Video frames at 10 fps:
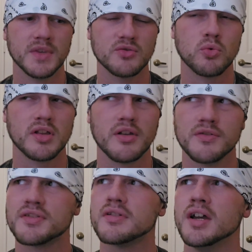one of
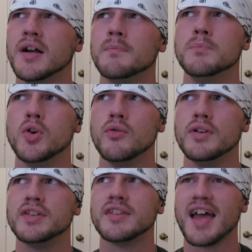those
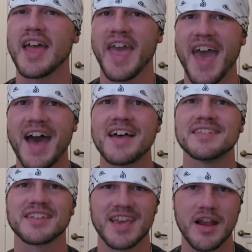movies that
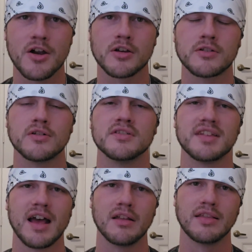has
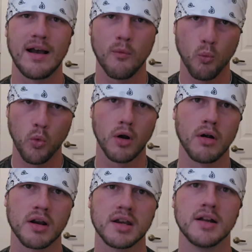characters that
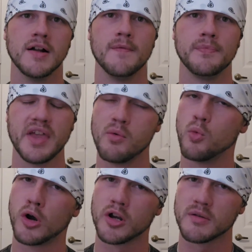work. They
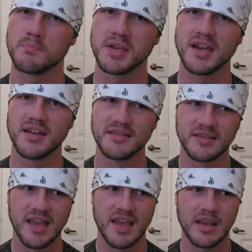work
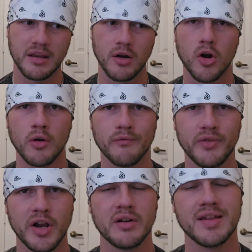because they are
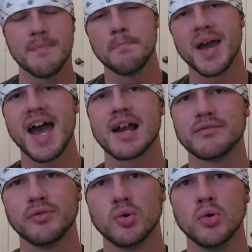very
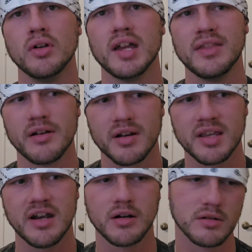impactful and they're
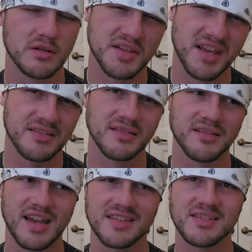characters
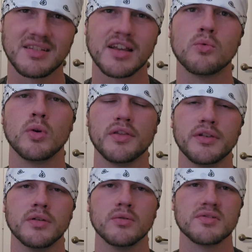that stick
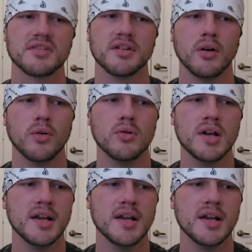with you. So